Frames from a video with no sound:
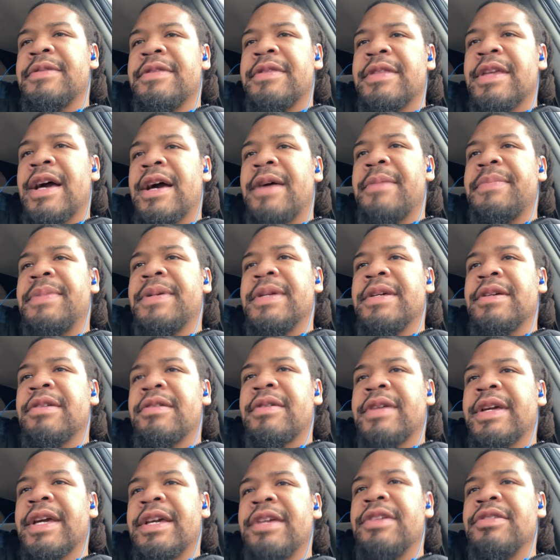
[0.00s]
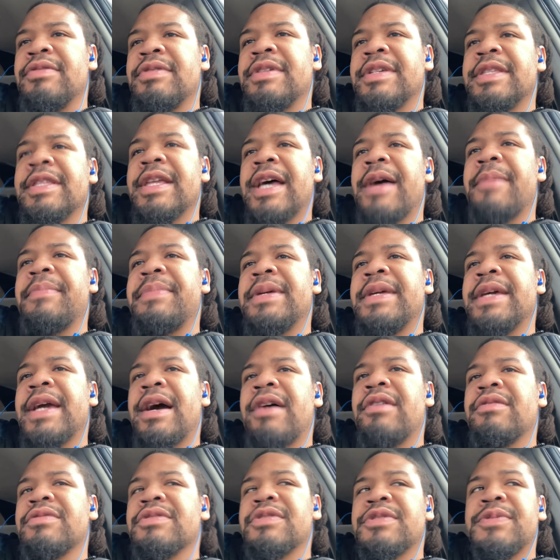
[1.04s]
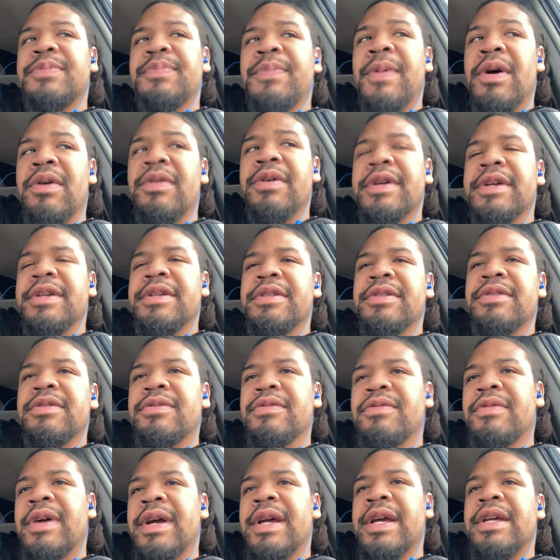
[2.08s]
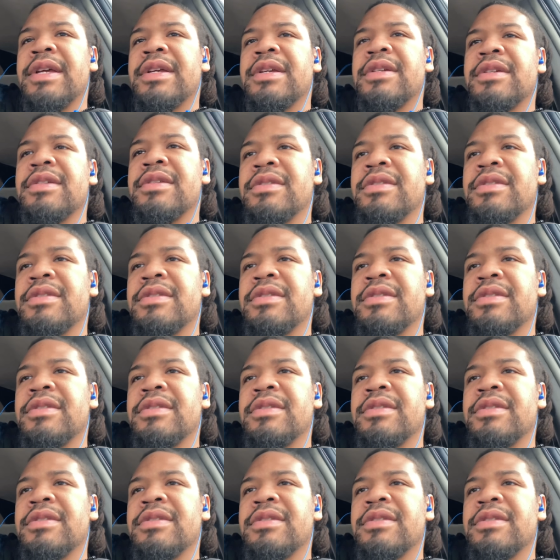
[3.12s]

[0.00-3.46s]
not being okay, you cannot be outspoken, right?